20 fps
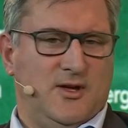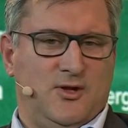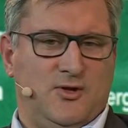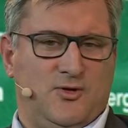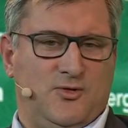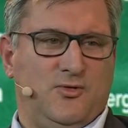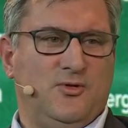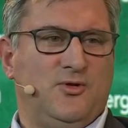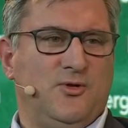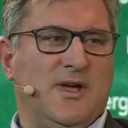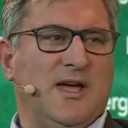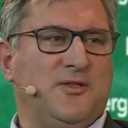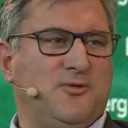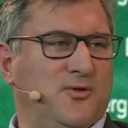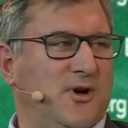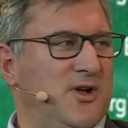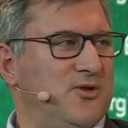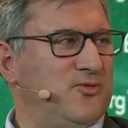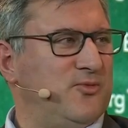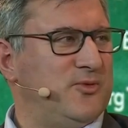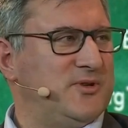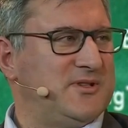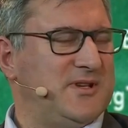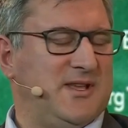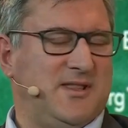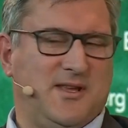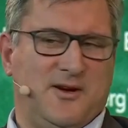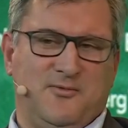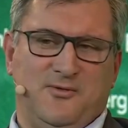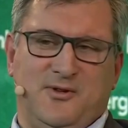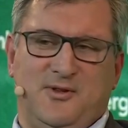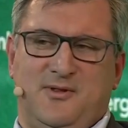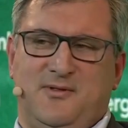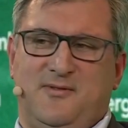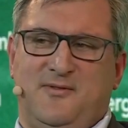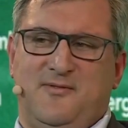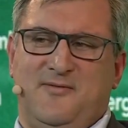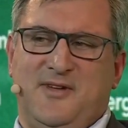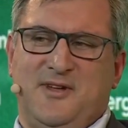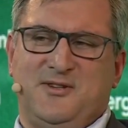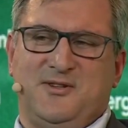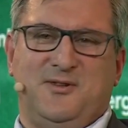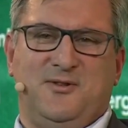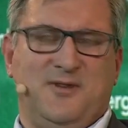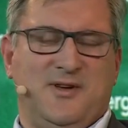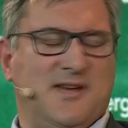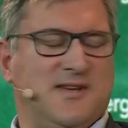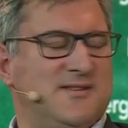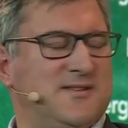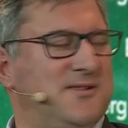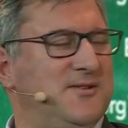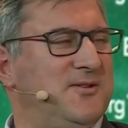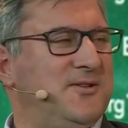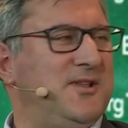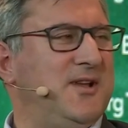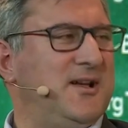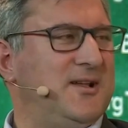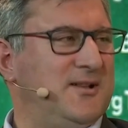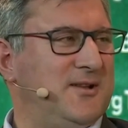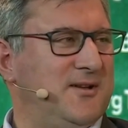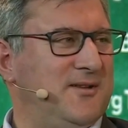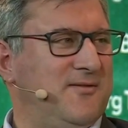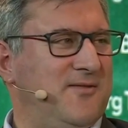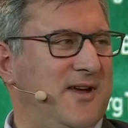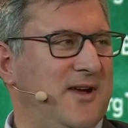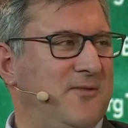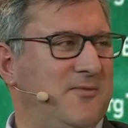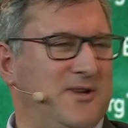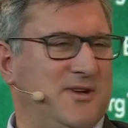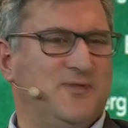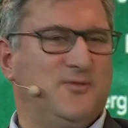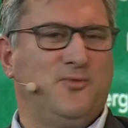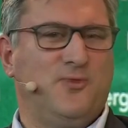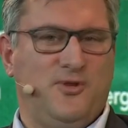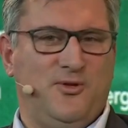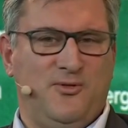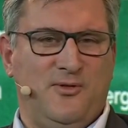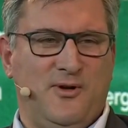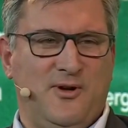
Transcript: to, to, get to 100%. I would venture to guess there are not a lot of areas where you